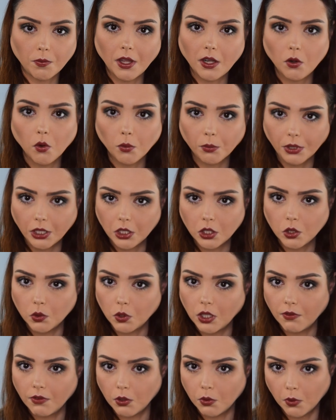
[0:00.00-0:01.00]
They normally do
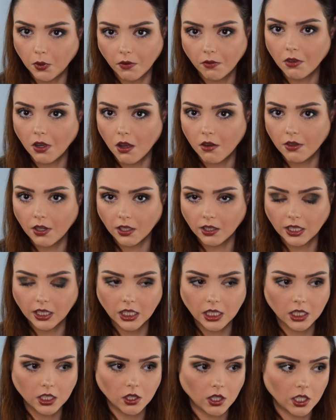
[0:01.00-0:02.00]
give you a, a
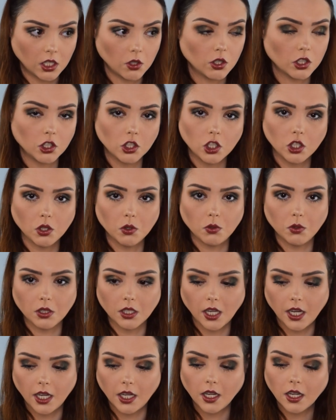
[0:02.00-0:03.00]
variant so that you can choose
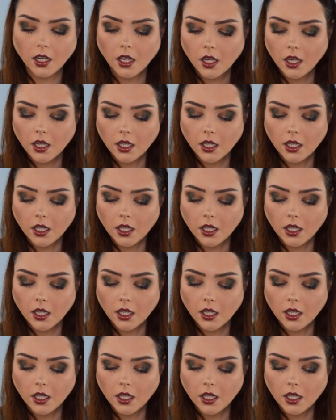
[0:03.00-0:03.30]
like,